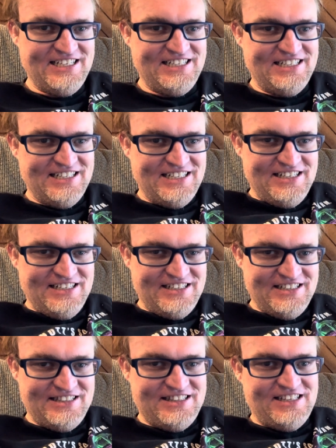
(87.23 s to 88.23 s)

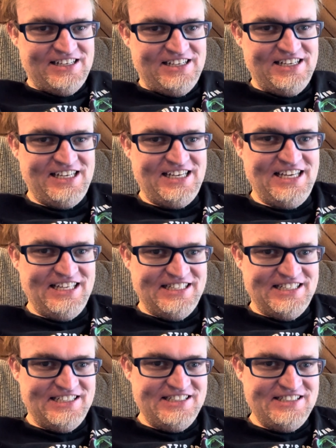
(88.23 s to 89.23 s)
at the
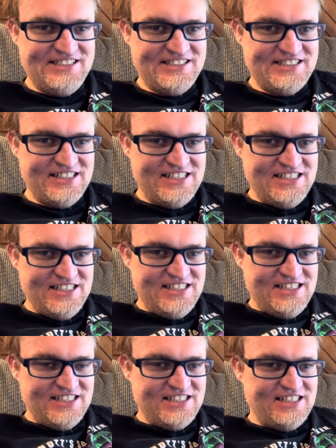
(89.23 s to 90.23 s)
heatness
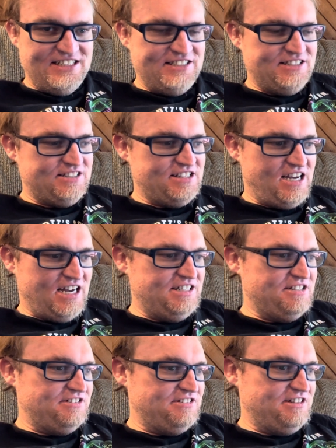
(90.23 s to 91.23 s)
because I
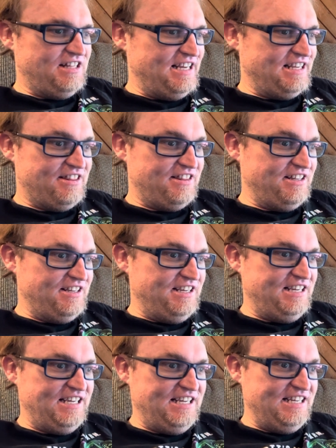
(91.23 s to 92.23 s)
don't like the
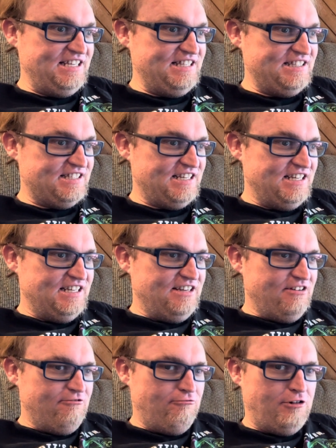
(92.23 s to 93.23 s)
heat
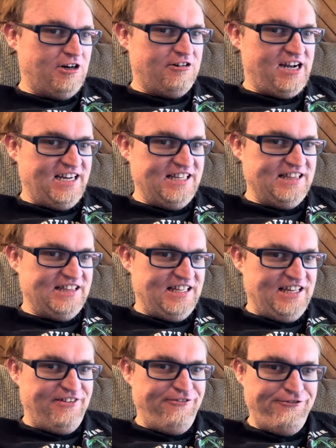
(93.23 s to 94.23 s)
where I
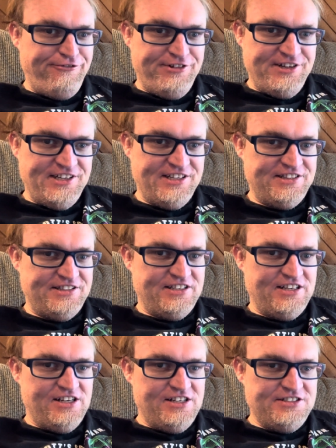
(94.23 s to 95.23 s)
live in
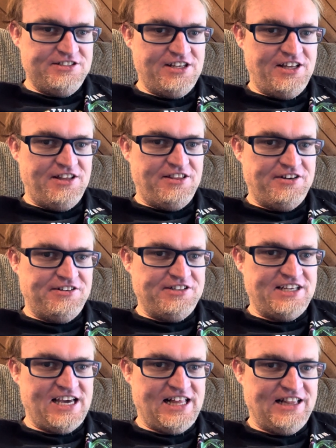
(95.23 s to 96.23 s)
Southern
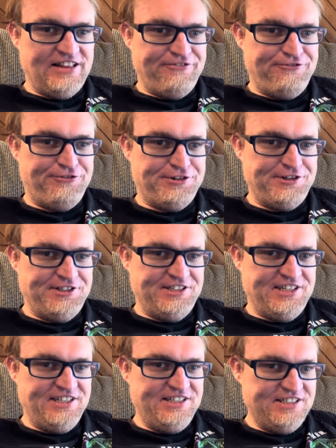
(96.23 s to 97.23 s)

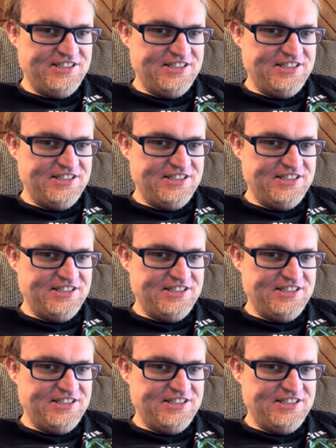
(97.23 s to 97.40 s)
California.